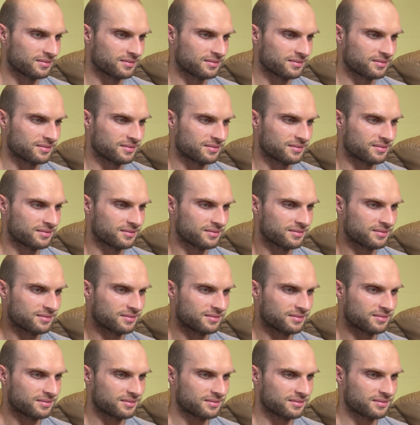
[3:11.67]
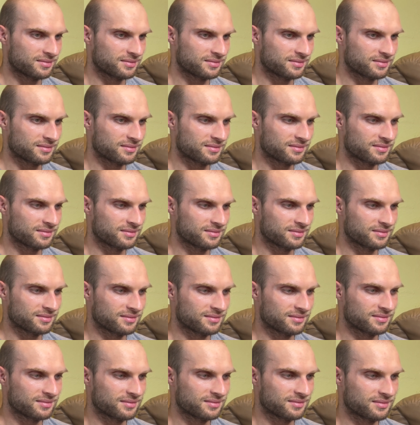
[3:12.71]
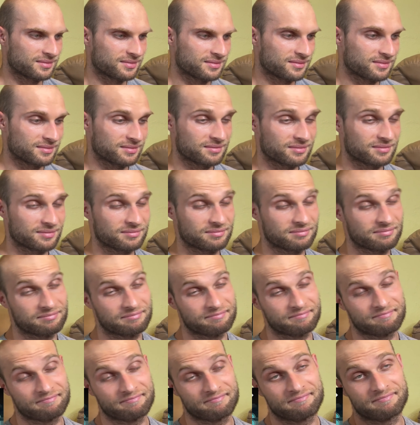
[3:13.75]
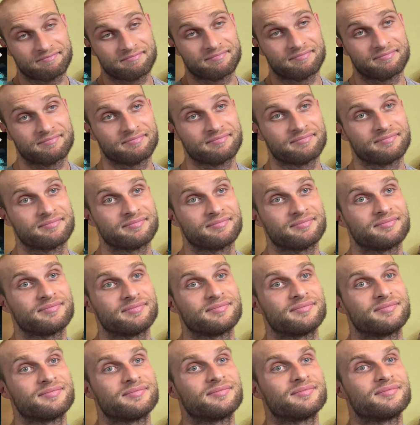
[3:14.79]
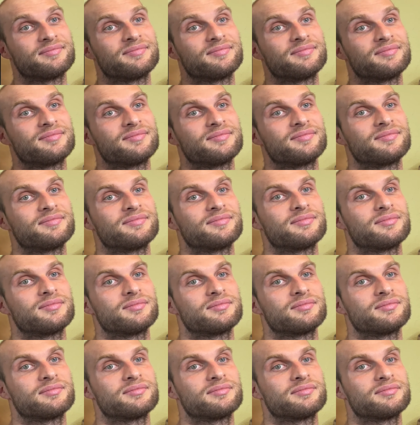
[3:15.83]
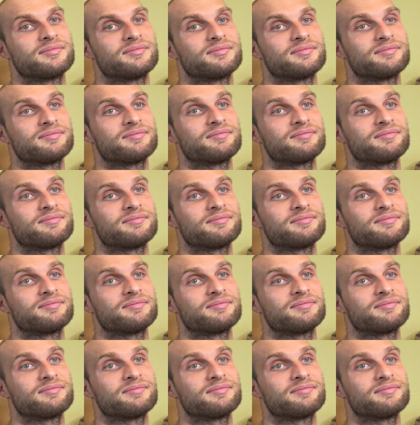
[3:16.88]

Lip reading: No words are spoken by the person on screen.